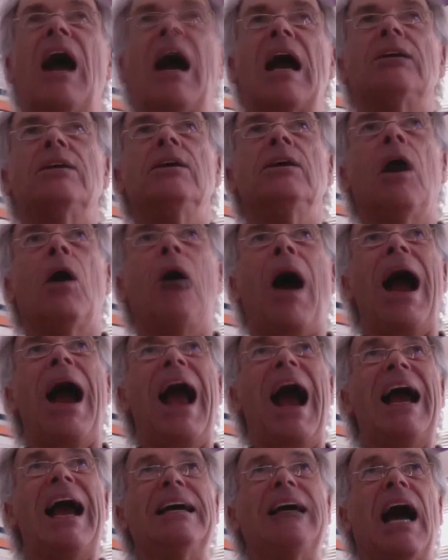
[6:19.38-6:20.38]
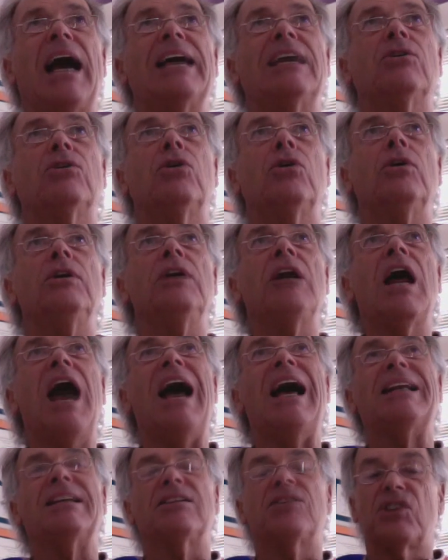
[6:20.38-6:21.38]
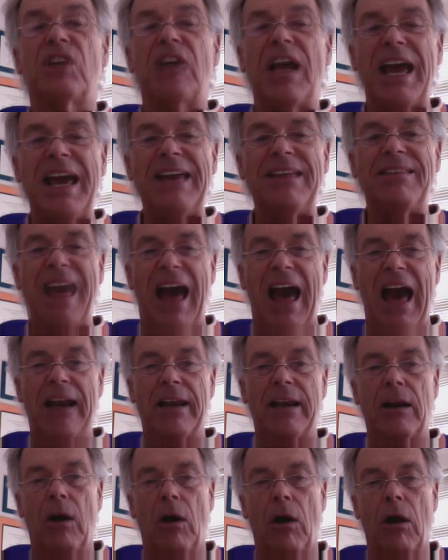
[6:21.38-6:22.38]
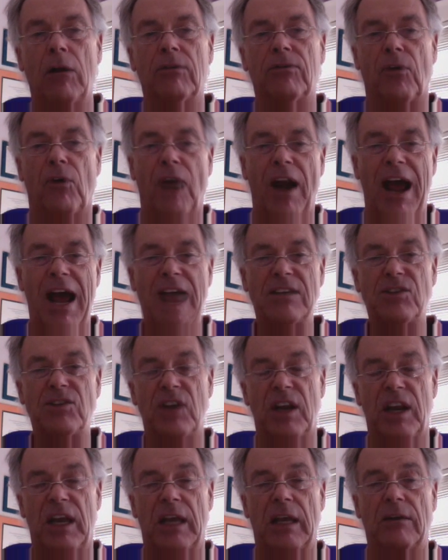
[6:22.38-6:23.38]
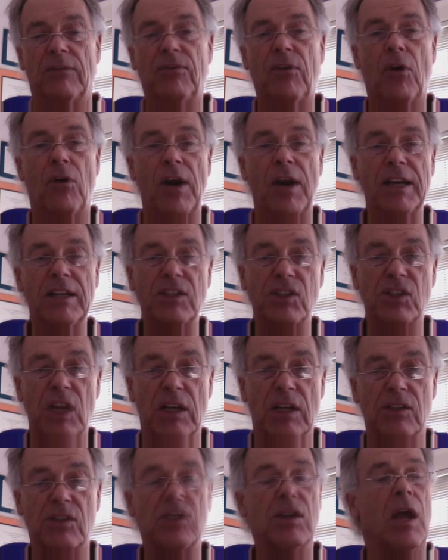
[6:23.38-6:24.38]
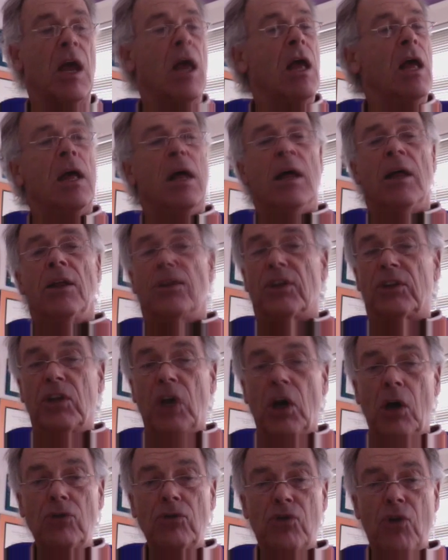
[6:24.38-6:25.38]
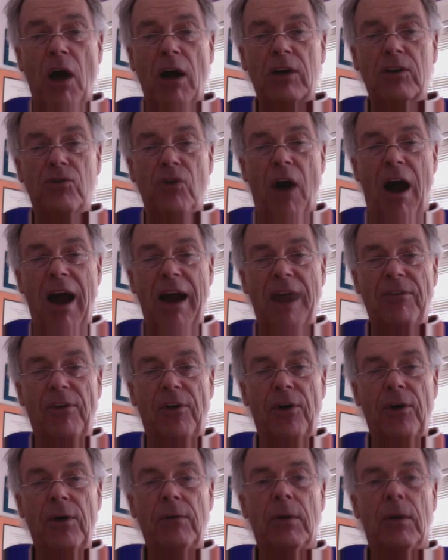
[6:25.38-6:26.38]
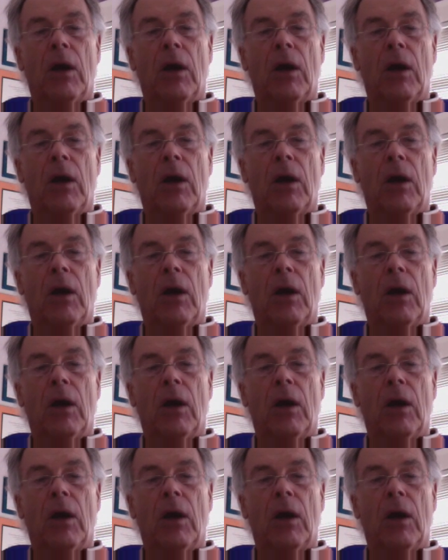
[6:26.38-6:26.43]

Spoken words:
you know, I could not say that in all veracity. For instance, the tow truck driver.